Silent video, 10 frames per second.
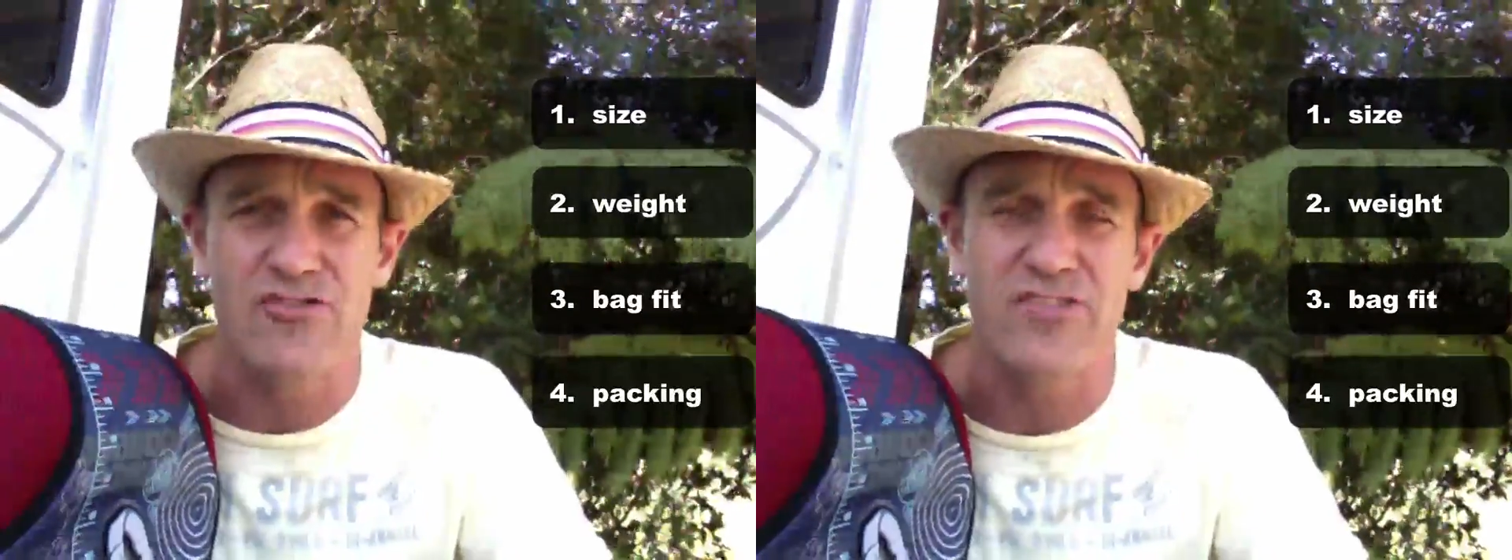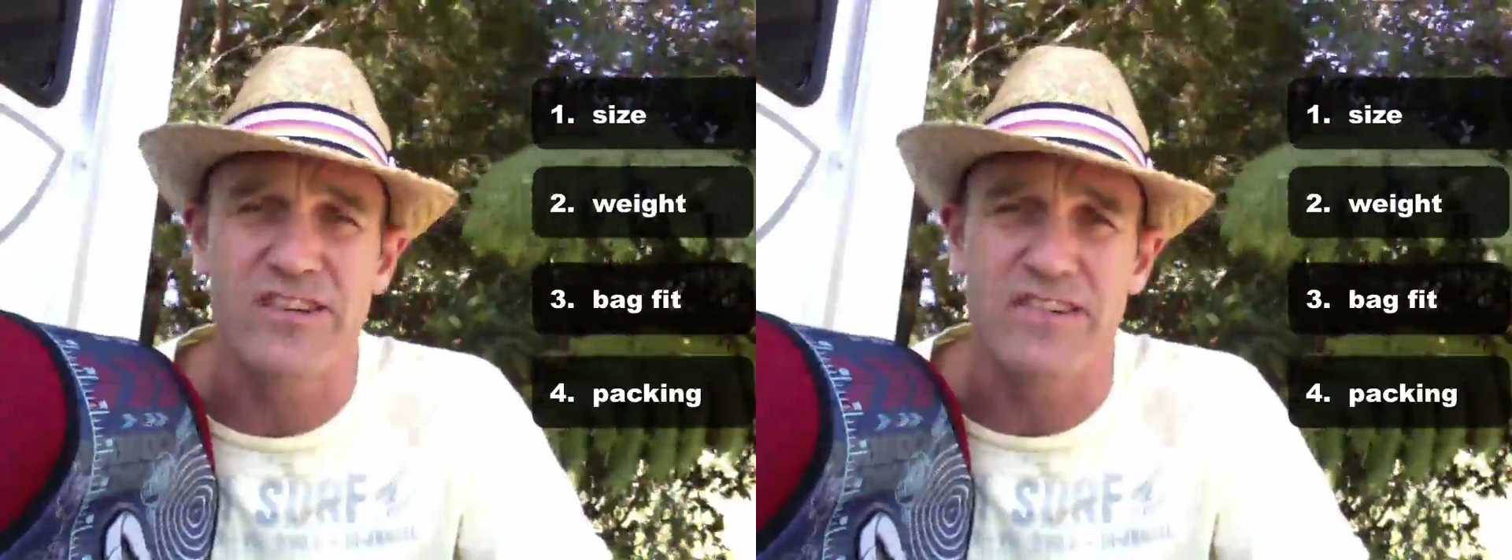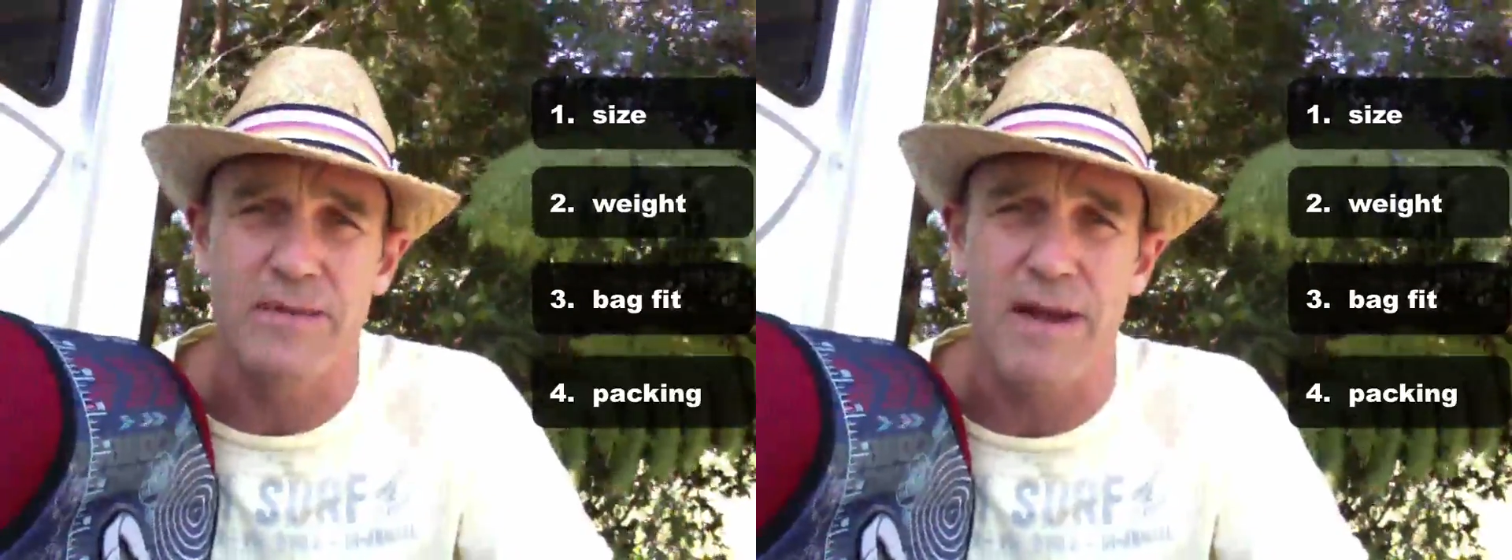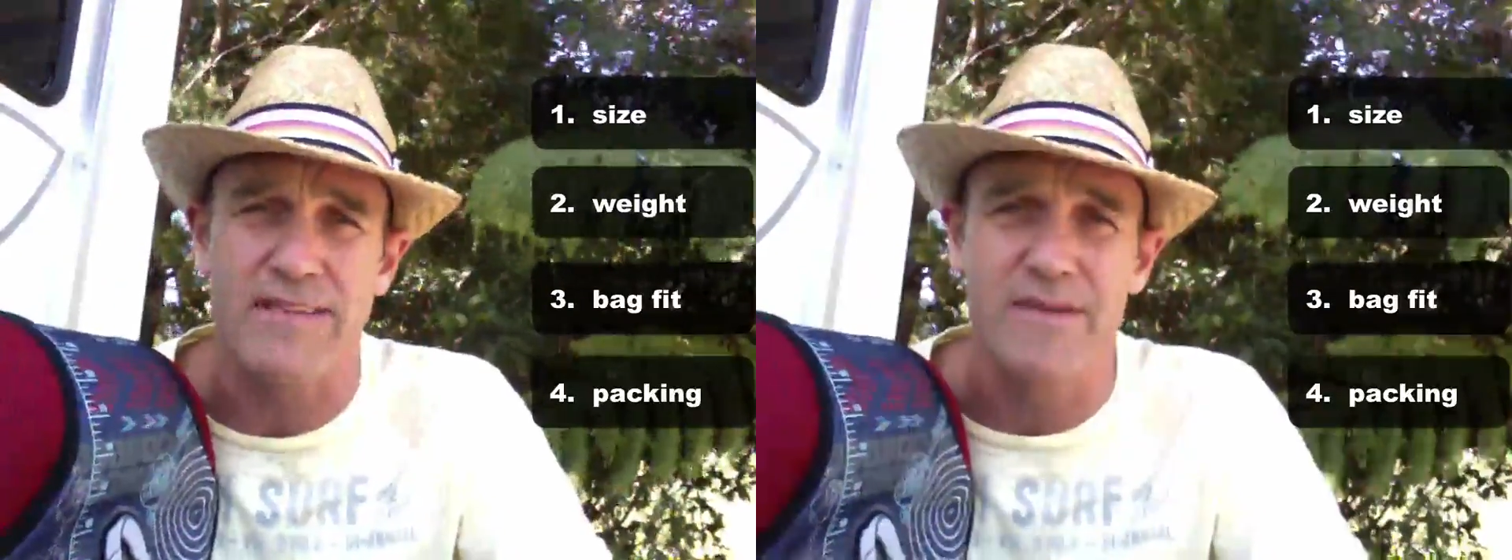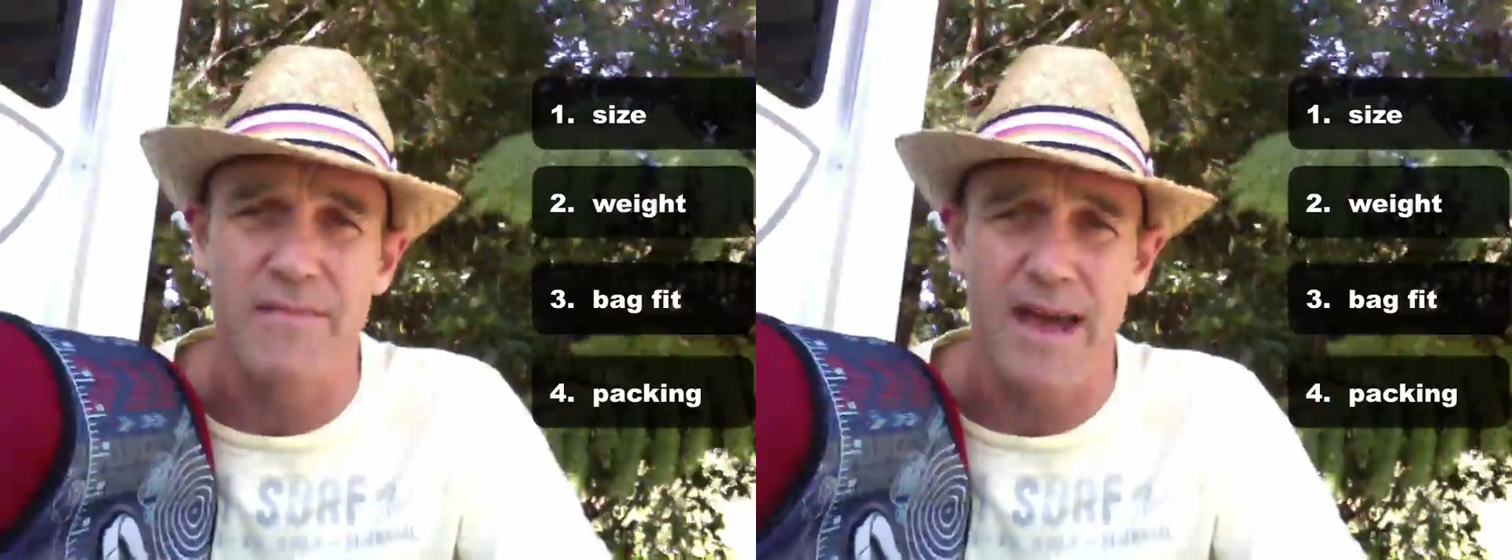strategically
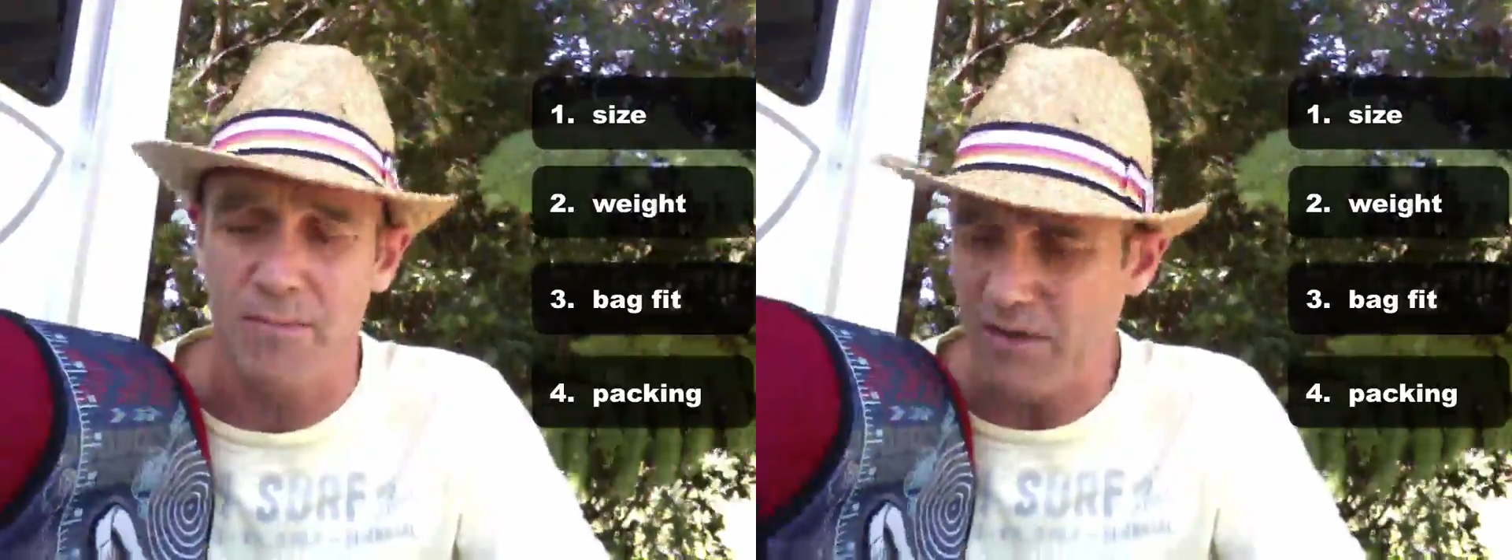pack the bag.